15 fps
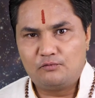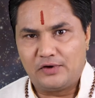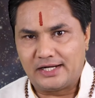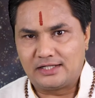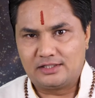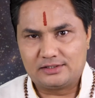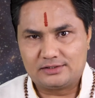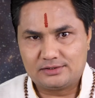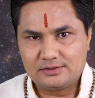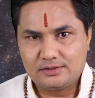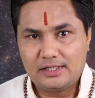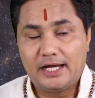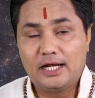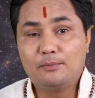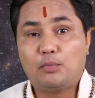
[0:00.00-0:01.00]
factors
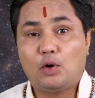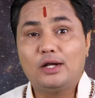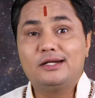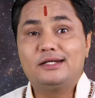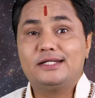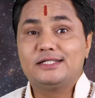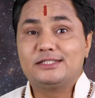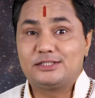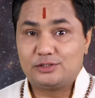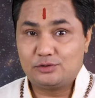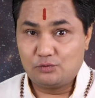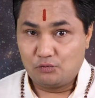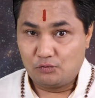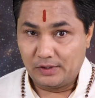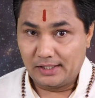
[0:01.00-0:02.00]
and politics
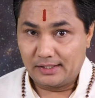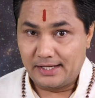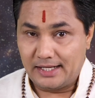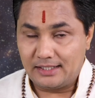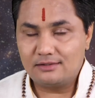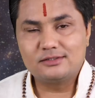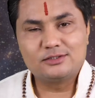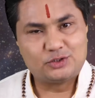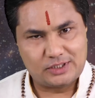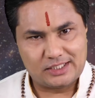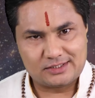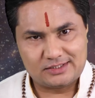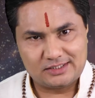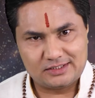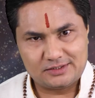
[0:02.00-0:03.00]
will get
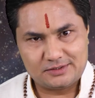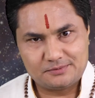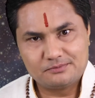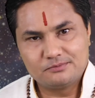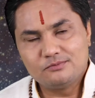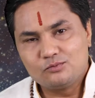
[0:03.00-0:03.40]
success.